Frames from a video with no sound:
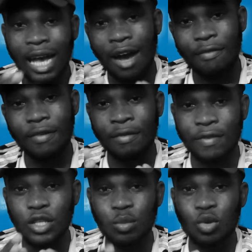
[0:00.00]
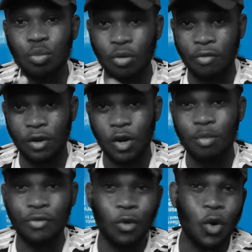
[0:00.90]
have a Facebook profile
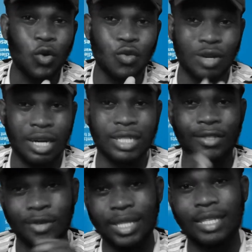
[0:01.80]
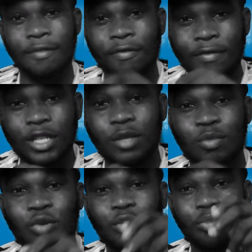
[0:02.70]
before you can create a
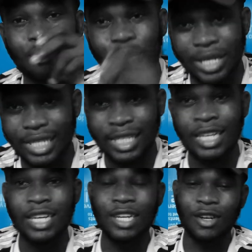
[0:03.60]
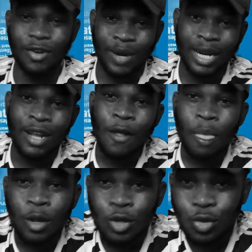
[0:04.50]
Facebook page. All right.
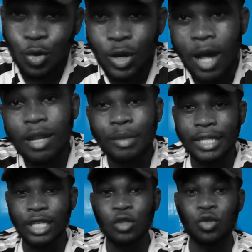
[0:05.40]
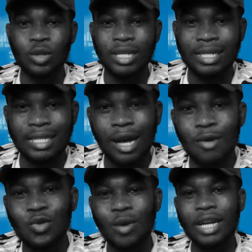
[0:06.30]
So now let me take you through this.
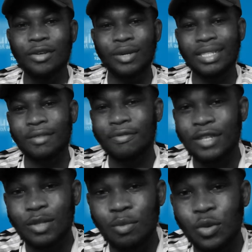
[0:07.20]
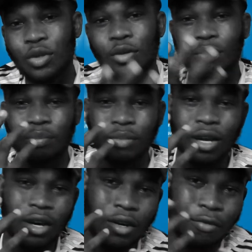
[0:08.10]
How do I create a Facebook
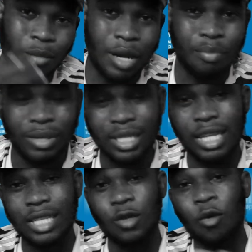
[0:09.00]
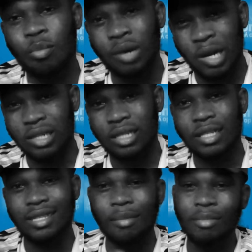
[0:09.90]
uh, for my business or brand?
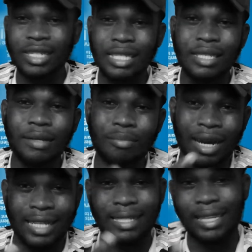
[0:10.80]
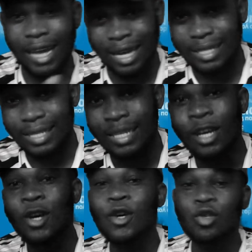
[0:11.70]
Somebody might
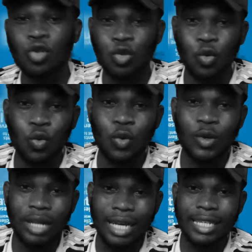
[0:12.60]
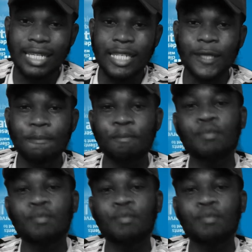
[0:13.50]
ask. So luckily,